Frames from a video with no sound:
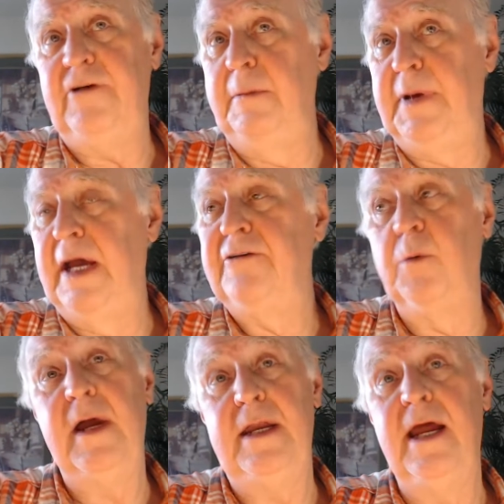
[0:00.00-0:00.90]
She
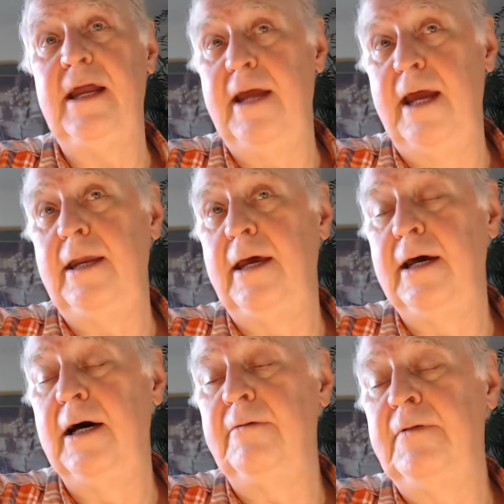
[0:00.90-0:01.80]
passed away at 98 and a
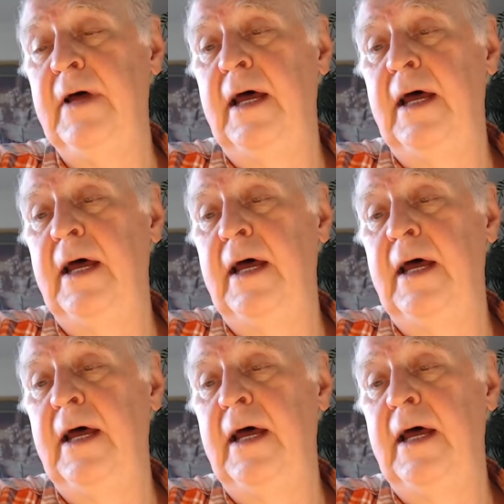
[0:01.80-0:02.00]
half.